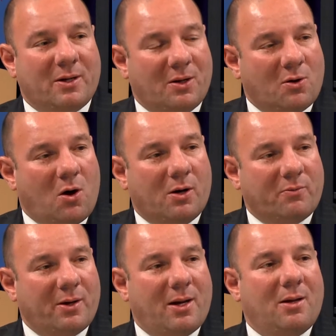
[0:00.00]
in a
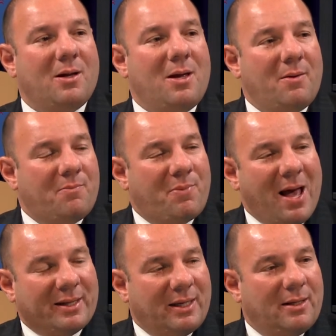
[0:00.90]
guardrail
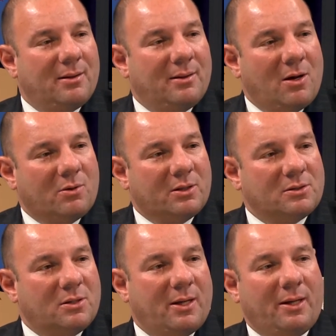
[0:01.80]
backing Locust
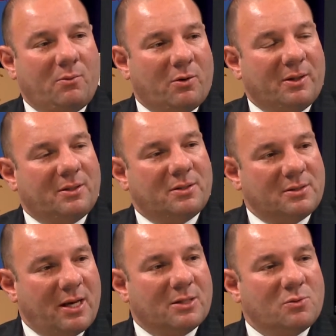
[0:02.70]
Lane where it
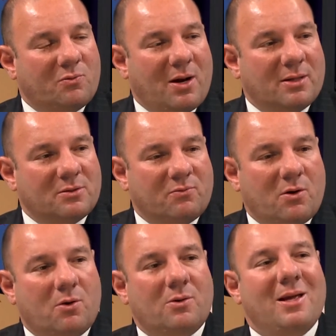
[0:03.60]
intersects with Roslyn
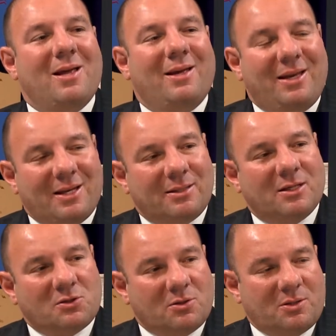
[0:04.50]
Road. In
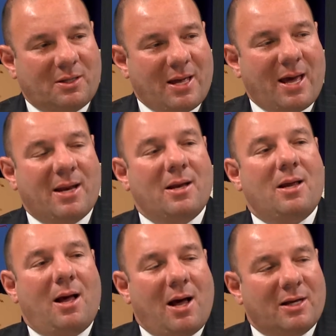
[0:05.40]
addition to that,
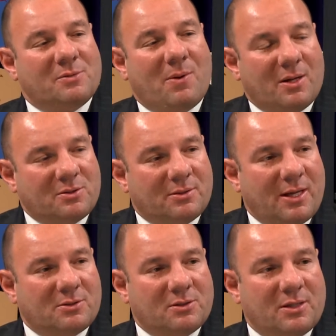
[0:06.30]
I sponsored
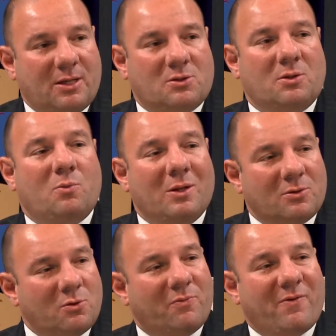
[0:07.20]
legislation with
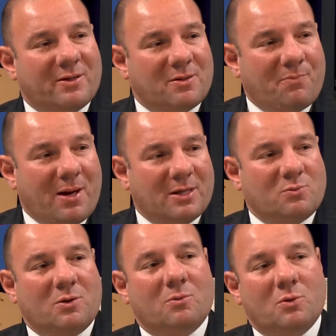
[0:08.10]
Supervisor
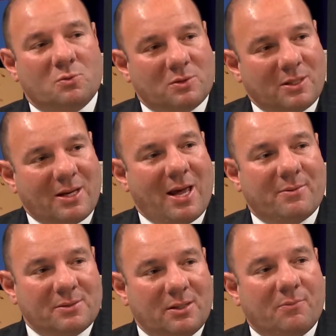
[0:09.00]
Bosworth, which was
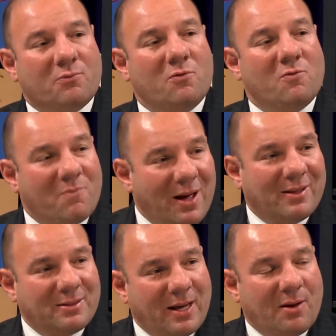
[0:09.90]
unanimously approved by
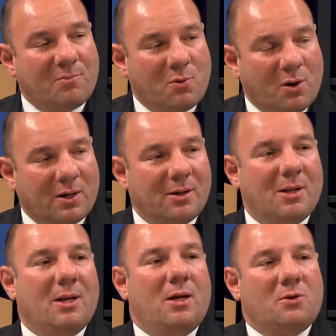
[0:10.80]
the town board,
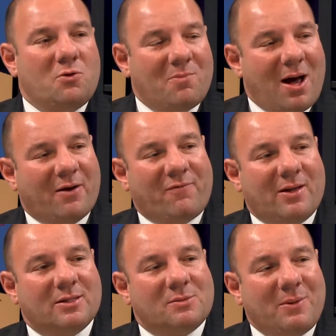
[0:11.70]
to modify
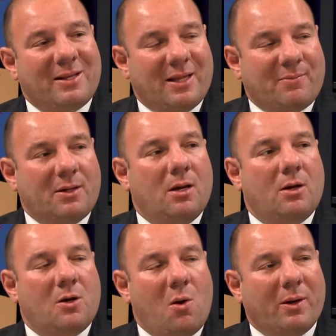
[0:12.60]
the speed limit
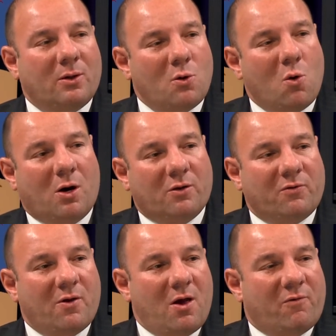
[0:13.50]
going
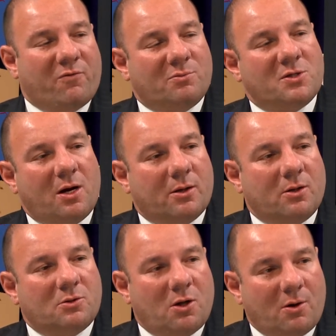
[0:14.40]
north from
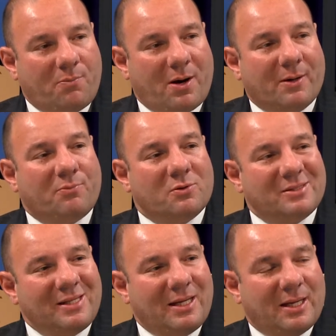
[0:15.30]
Jericho Turnpike
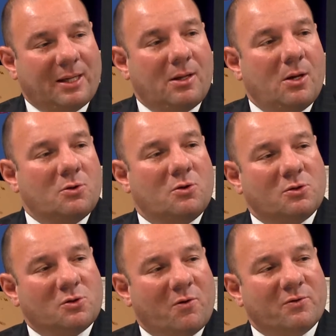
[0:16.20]
proceeding to the
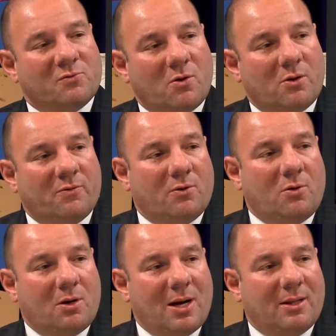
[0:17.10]
service road of the
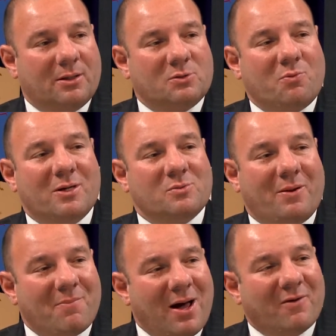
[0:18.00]
Long Island
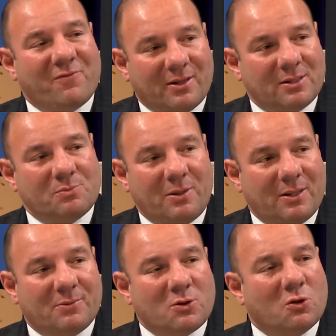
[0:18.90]
Expressway, modifying the speed
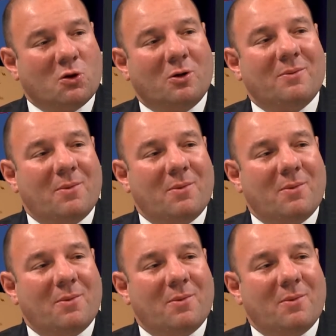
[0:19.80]
limit to thirty